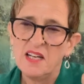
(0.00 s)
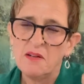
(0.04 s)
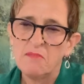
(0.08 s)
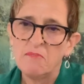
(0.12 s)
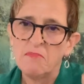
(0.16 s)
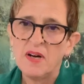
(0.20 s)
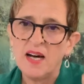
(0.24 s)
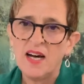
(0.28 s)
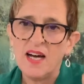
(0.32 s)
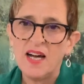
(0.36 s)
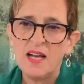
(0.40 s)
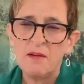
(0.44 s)

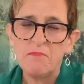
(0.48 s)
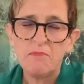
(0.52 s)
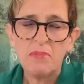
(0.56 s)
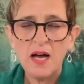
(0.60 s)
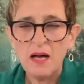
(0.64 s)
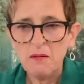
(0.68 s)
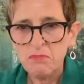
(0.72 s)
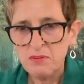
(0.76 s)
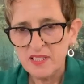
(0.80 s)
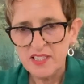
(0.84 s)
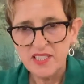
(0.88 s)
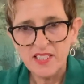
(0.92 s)
my
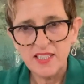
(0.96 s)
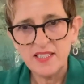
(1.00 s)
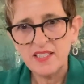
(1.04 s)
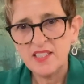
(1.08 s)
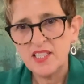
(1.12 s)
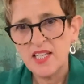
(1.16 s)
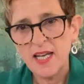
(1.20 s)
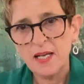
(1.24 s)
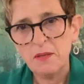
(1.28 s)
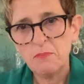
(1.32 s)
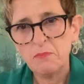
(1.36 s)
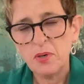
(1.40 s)
publisher,
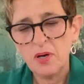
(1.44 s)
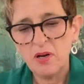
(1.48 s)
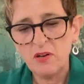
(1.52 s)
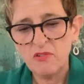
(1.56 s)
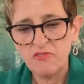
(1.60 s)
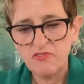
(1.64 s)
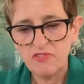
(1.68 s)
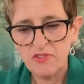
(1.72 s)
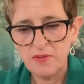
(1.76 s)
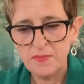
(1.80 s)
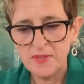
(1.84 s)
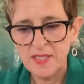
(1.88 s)
Jane
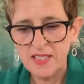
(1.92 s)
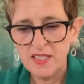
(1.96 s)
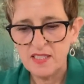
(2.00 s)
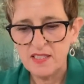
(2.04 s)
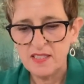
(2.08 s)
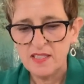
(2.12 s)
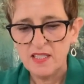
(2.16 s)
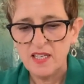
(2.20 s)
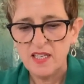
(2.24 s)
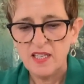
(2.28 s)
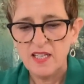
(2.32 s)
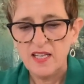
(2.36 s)
Palfreyman,
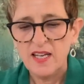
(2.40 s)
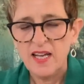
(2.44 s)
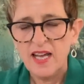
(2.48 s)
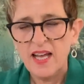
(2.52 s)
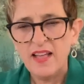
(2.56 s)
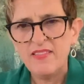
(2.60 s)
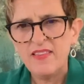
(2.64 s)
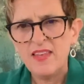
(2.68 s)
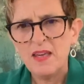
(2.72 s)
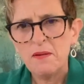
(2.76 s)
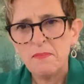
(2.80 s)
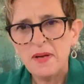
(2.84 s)

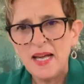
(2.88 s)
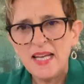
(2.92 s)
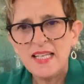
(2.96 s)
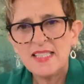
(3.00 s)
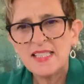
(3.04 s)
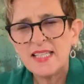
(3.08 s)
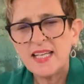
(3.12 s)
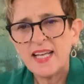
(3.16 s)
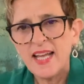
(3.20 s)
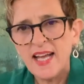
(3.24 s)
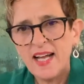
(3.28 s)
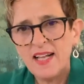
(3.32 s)
and the
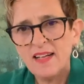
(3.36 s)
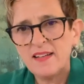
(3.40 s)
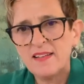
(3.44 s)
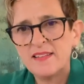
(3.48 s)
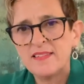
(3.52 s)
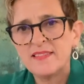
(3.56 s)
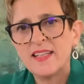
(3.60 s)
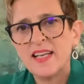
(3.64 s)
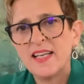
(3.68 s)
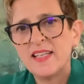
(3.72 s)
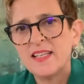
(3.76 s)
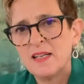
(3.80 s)
amazing
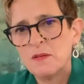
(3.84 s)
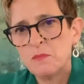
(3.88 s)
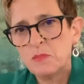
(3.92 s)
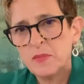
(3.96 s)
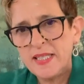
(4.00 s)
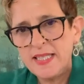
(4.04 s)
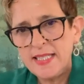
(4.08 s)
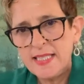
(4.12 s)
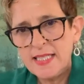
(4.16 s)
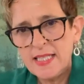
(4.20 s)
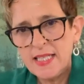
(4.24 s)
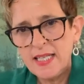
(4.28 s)
Allen and
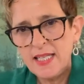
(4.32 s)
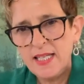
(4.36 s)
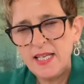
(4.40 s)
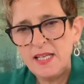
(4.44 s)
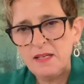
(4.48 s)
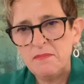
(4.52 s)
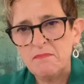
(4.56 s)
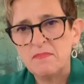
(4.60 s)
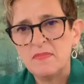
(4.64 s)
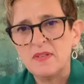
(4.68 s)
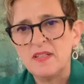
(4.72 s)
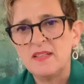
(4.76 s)
Unwin
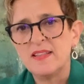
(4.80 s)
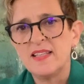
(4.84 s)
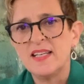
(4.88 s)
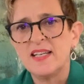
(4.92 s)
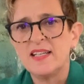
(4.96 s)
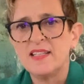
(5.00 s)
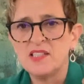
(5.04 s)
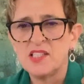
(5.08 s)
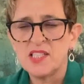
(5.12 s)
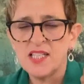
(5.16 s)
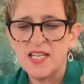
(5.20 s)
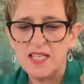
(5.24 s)
team
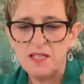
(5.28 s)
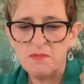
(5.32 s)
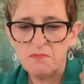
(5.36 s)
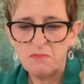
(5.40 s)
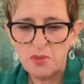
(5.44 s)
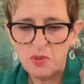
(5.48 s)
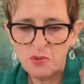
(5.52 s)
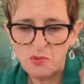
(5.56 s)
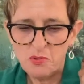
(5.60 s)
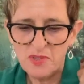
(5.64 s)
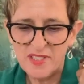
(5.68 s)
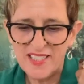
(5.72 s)
that Jane
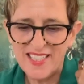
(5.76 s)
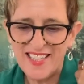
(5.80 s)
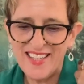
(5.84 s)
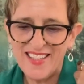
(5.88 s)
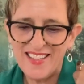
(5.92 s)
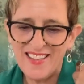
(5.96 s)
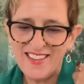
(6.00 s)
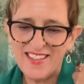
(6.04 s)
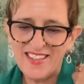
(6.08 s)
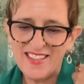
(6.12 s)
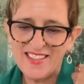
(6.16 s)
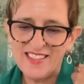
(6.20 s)
pulled
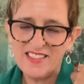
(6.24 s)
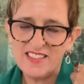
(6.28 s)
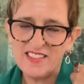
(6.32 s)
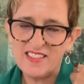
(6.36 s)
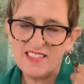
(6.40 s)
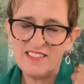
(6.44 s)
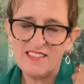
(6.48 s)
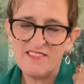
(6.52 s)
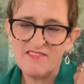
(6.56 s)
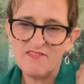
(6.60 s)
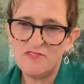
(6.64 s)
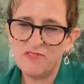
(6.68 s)
together
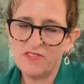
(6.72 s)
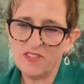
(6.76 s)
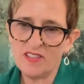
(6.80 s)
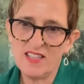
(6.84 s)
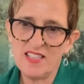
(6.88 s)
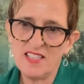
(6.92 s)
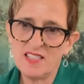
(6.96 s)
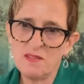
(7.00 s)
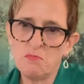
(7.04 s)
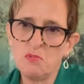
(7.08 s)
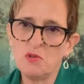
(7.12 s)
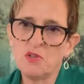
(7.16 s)
for
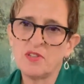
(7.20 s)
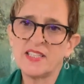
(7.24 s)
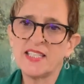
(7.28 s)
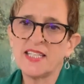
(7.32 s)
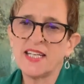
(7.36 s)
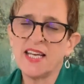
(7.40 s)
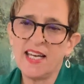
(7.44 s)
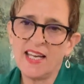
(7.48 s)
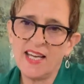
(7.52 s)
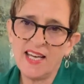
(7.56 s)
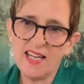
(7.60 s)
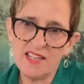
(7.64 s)
this book to
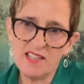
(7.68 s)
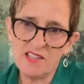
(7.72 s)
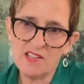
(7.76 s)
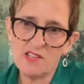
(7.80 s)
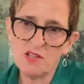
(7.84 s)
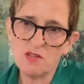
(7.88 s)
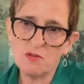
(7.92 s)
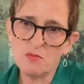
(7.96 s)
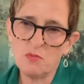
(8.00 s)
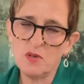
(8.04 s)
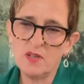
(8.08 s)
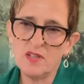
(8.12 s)
get out
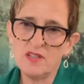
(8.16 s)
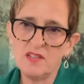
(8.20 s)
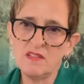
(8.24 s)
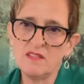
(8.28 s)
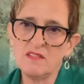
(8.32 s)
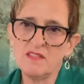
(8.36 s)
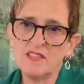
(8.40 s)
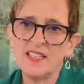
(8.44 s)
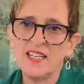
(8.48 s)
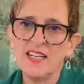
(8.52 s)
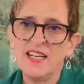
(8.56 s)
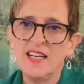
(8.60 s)
into the
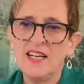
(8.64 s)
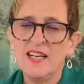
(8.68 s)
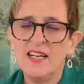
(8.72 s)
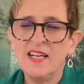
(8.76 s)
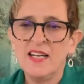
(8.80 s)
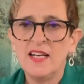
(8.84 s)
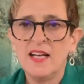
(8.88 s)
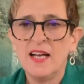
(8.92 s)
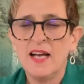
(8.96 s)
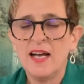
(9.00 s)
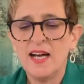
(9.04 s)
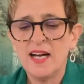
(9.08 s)
world.
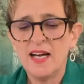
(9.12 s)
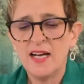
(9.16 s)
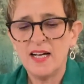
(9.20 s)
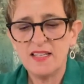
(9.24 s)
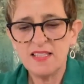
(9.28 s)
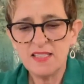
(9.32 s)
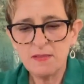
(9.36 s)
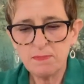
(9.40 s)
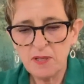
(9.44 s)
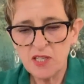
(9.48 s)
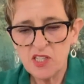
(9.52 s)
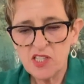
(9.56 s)

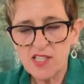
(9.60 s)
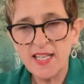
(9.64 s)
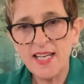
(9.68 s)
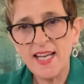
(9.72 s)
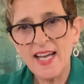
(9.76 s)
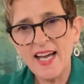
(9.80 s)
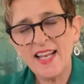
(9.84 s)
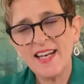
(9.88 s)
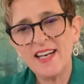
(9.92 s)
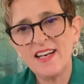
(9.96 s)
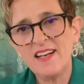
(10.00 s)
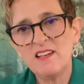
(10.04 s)

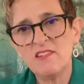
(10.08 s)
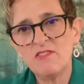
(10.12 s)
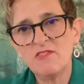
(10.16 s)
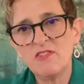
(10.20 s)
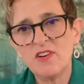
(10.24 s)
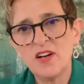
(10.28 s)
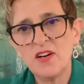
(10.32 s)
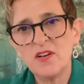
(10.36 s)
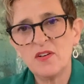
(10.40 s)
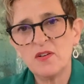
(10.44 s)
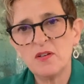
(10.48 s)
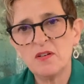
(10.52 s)
Especially Ali
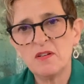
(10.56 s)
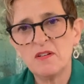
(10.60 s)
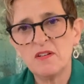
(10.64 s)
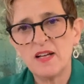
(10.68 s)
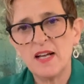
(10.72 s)
Laveau,